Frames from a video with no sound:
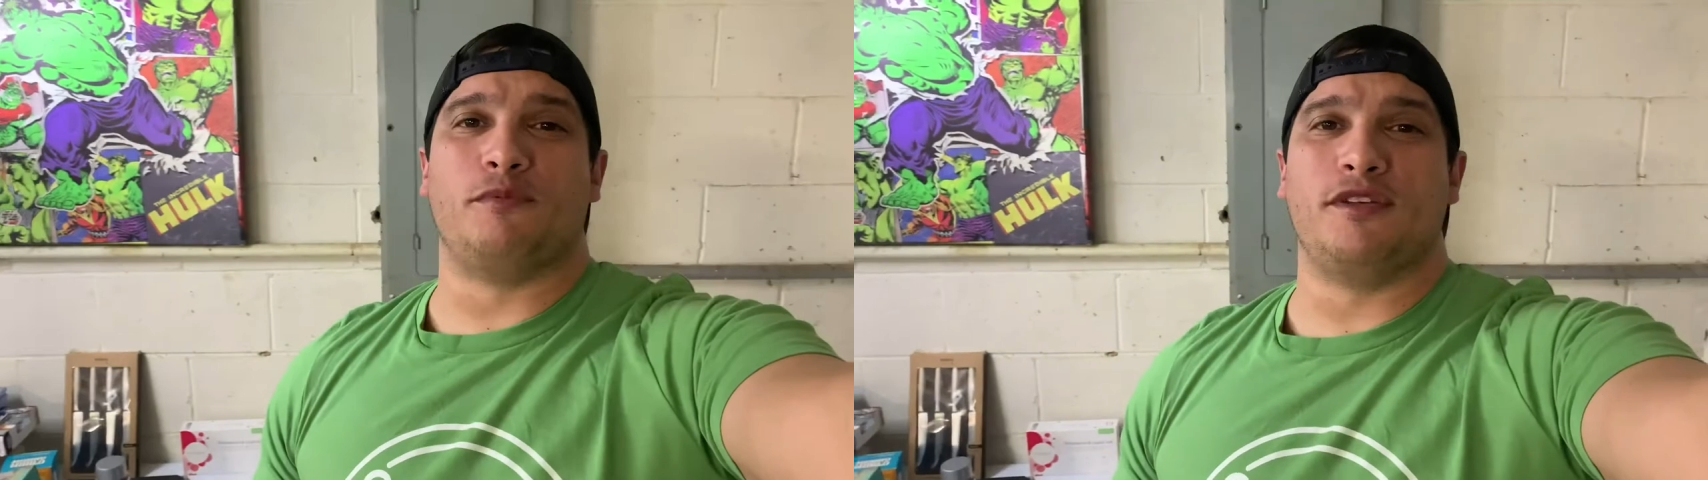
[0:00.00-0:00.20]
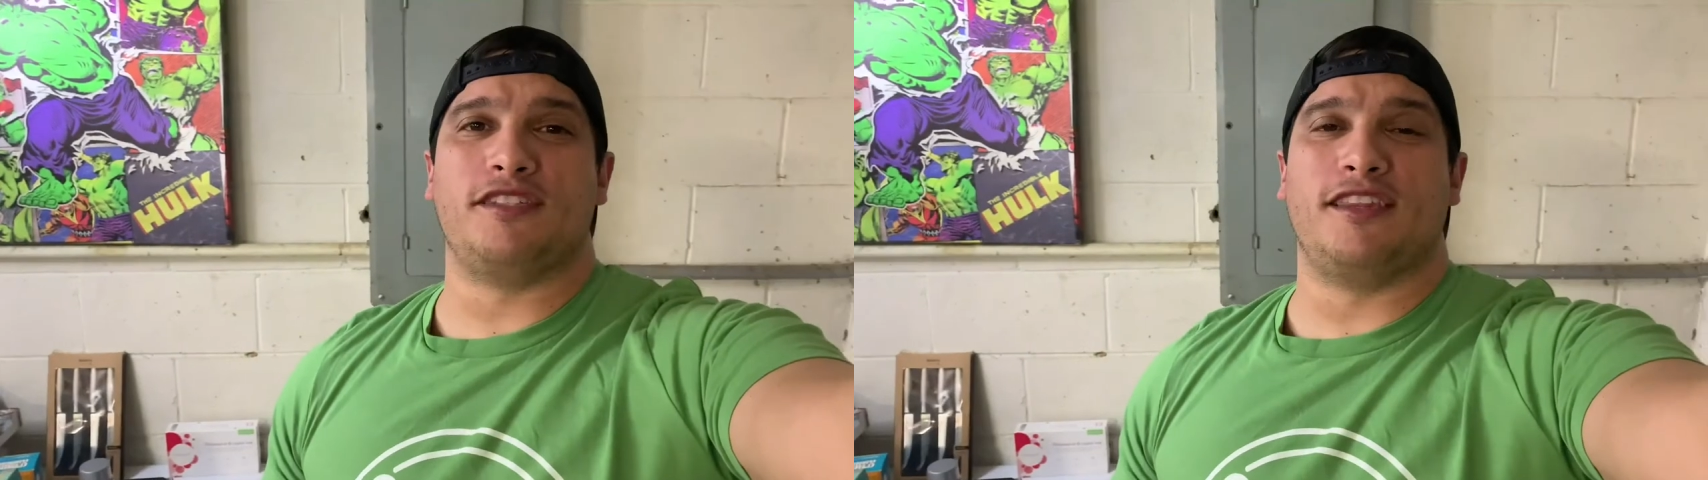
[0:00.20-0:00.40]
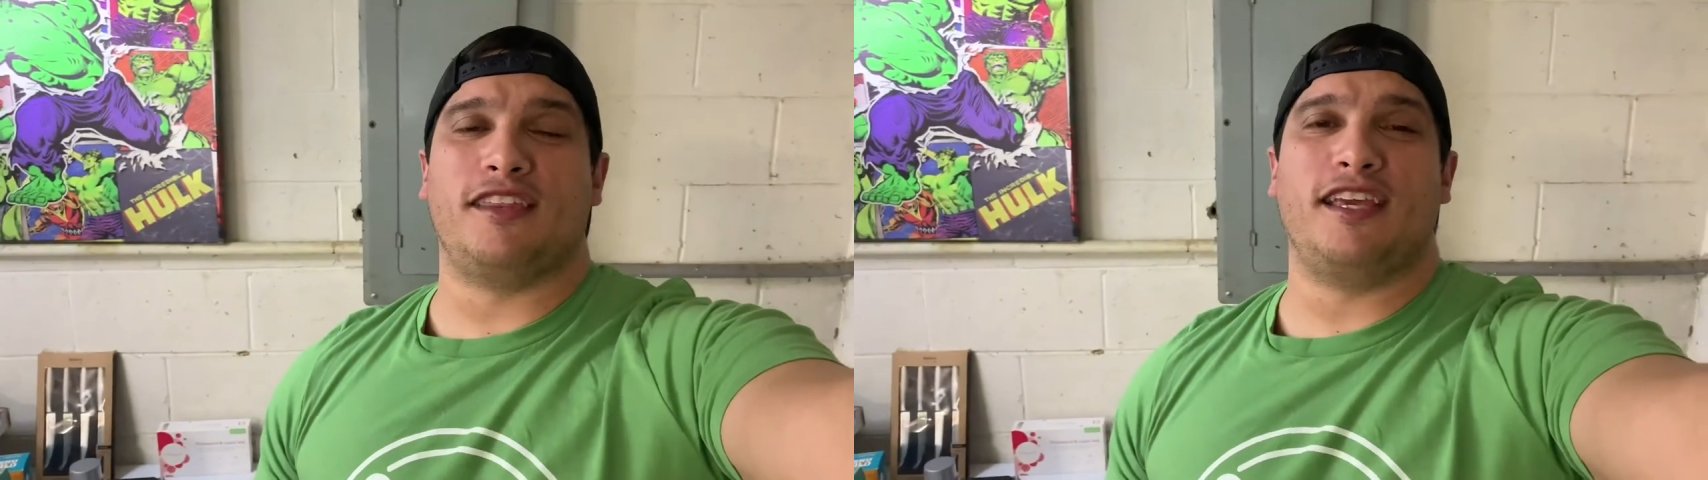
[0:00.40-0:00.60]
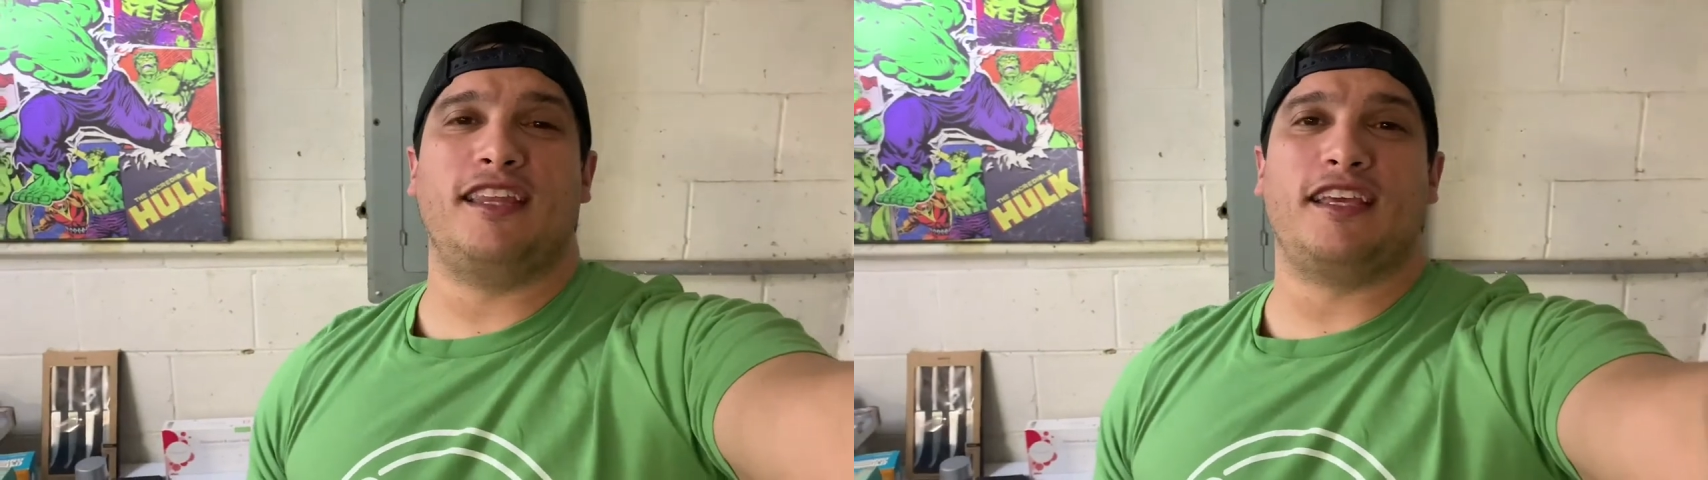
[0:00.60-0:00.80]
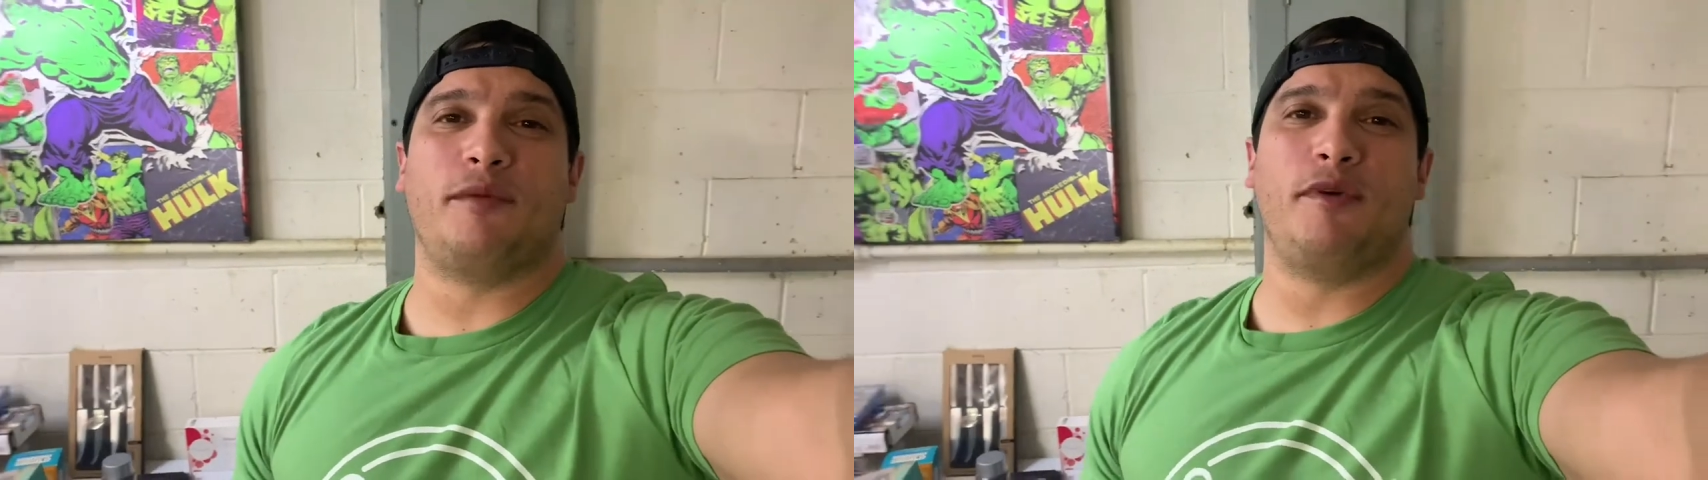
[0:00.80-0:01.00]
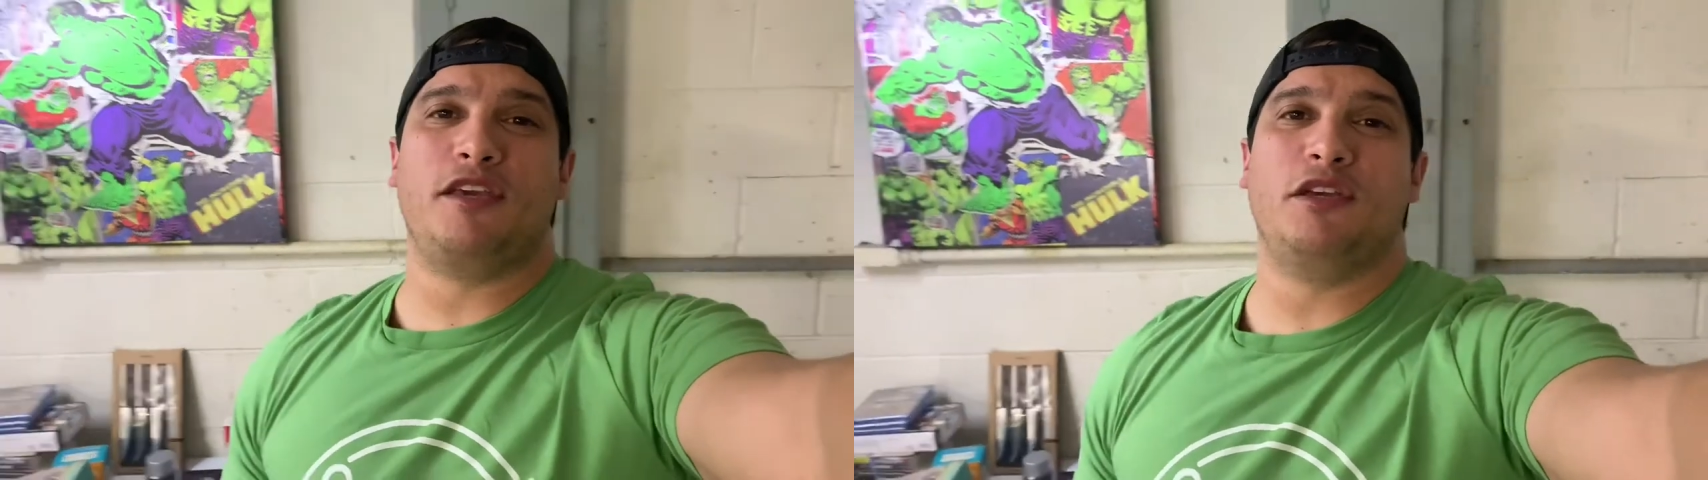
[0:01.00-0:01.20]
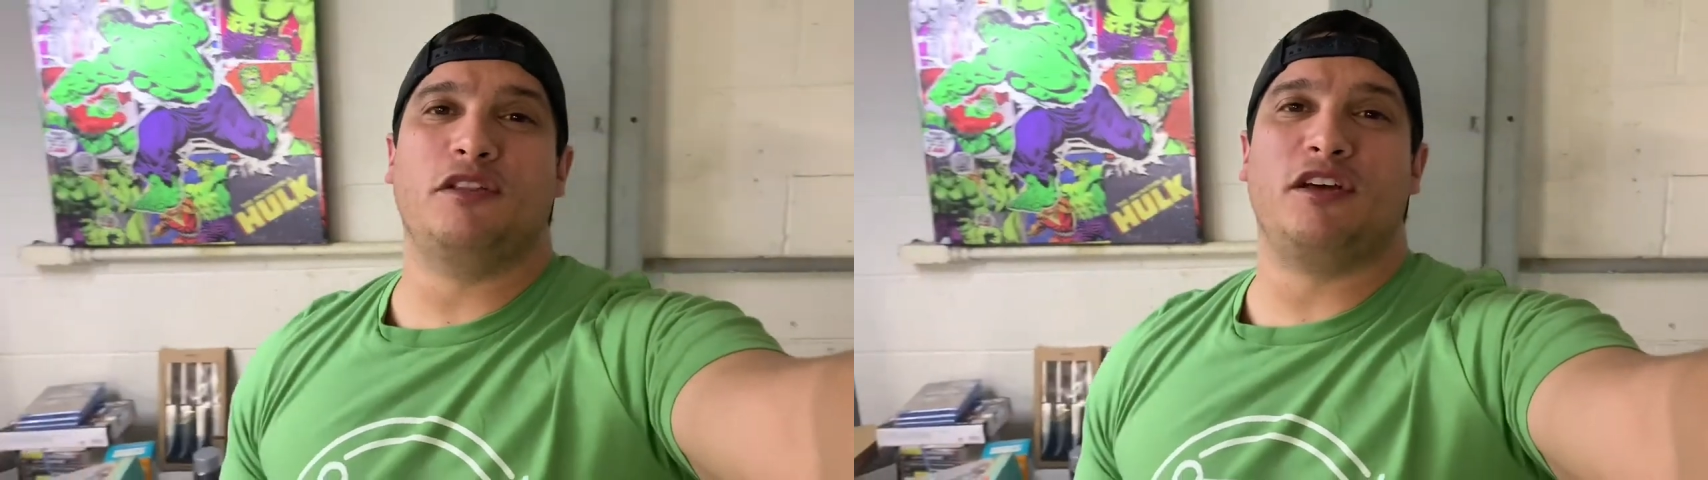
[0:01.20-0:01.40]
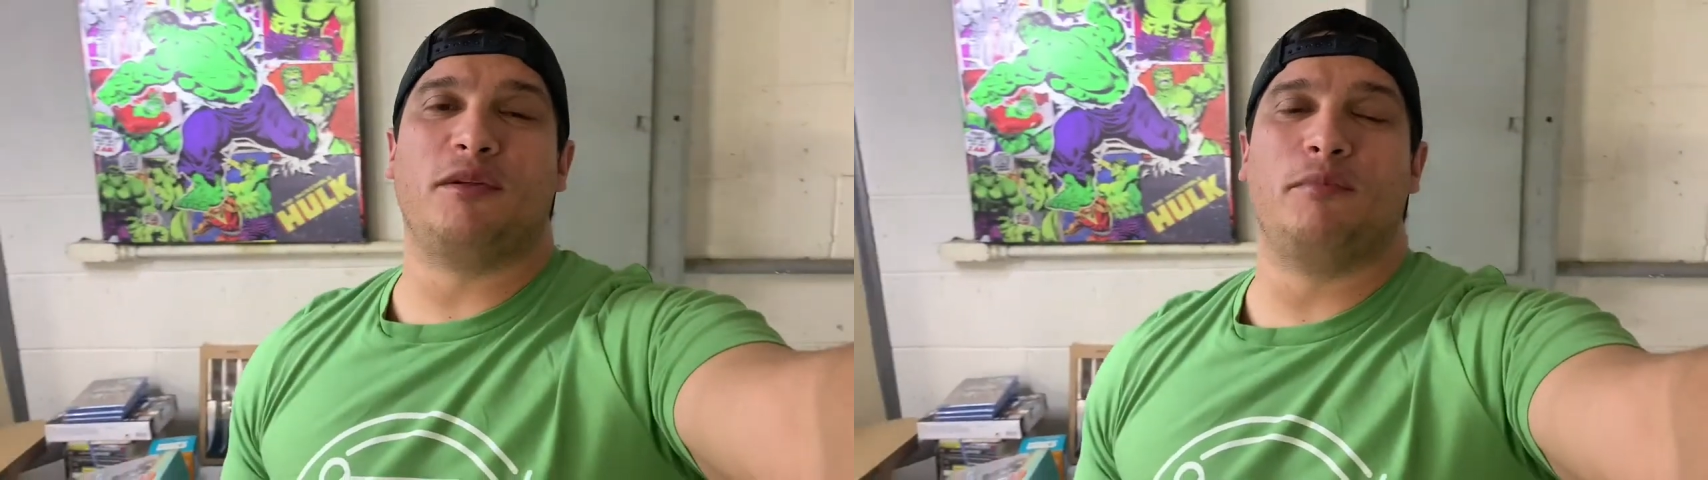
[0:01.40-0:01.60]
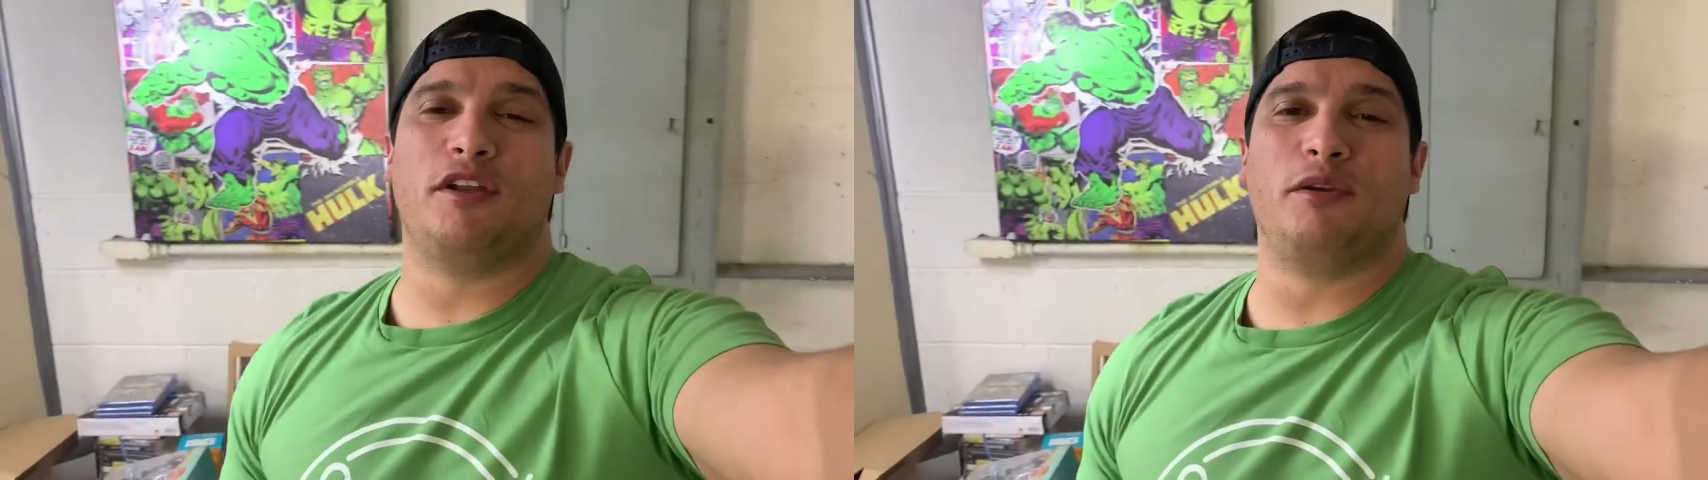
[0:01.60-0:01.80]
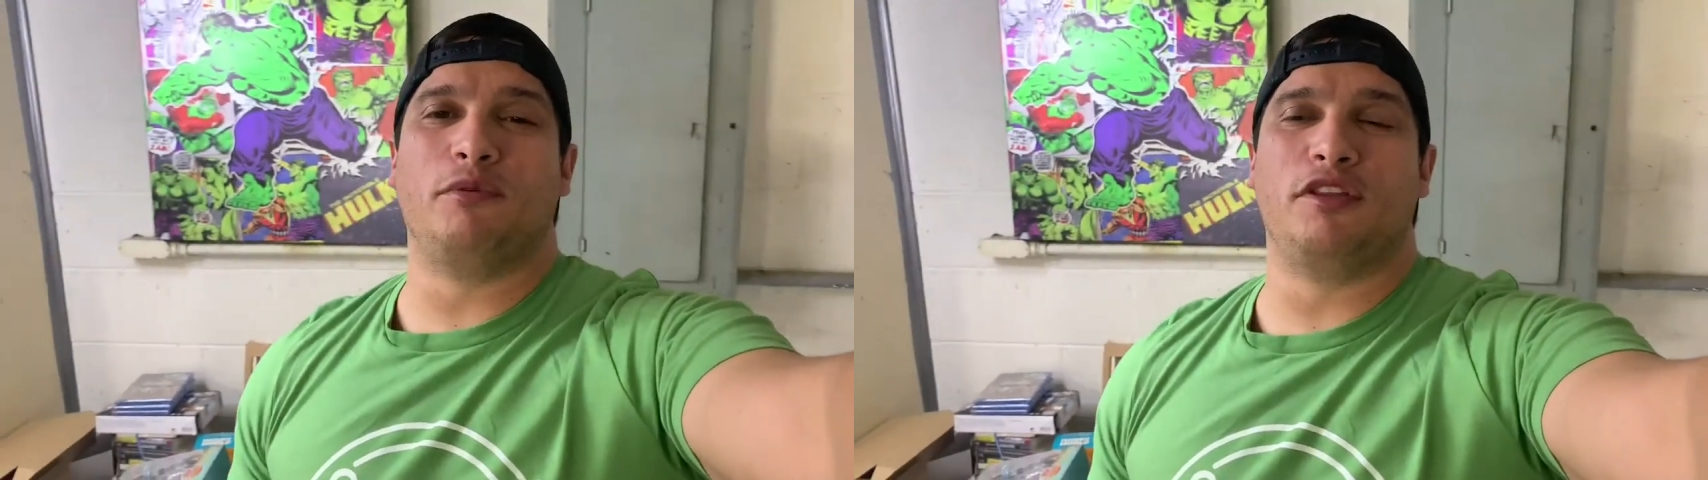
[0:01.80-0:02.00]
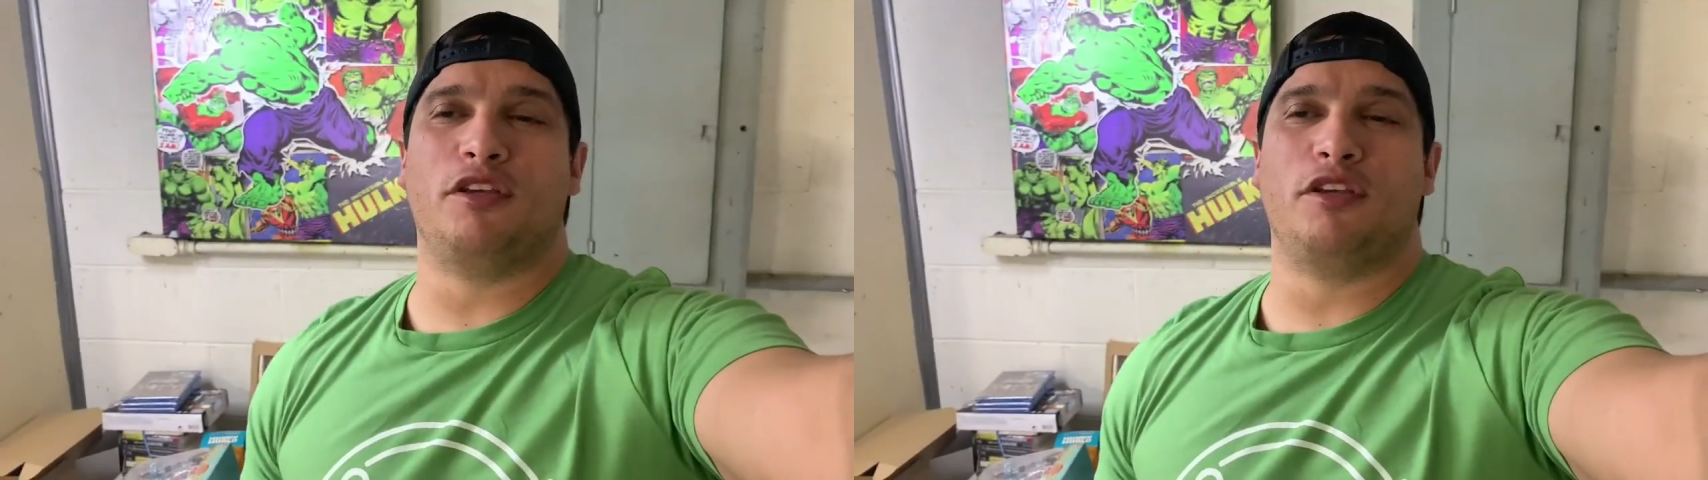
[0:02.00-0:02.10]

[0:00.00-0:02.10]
What's the thing that can make you a lot of money really